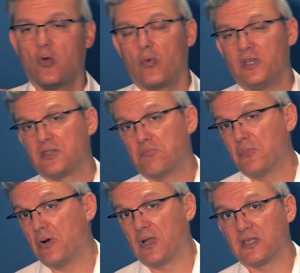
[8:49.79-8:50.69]
where it's
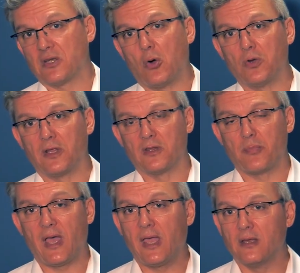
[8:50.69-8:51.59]
more or less holding the
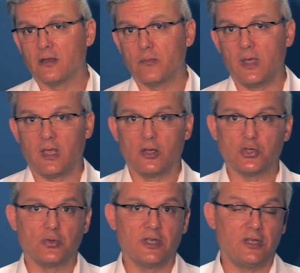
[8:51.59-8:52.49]
paint and making
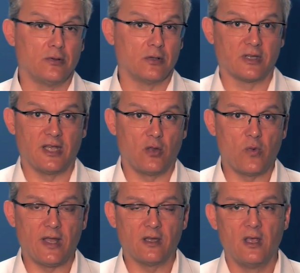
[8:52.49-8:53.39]
sure that you're not getting
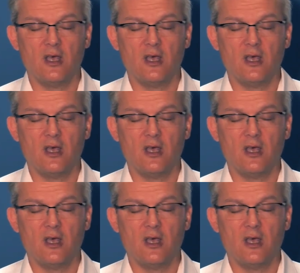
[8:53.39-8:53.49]
wet,